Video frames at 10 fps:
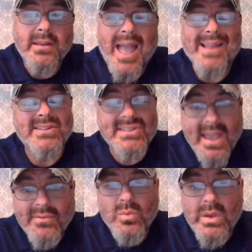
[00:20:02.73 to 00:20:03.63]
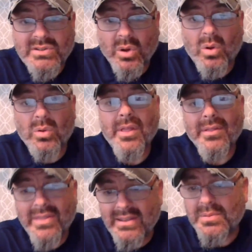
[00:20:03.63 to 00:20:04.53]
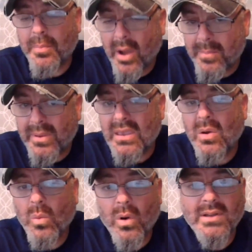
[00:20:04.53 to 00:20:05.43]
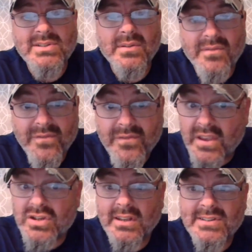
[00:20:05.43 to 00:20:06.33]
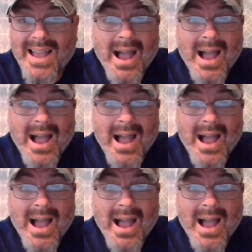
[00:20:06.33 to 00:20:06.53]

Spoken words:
At 7 weeks old, this puppy was vicious.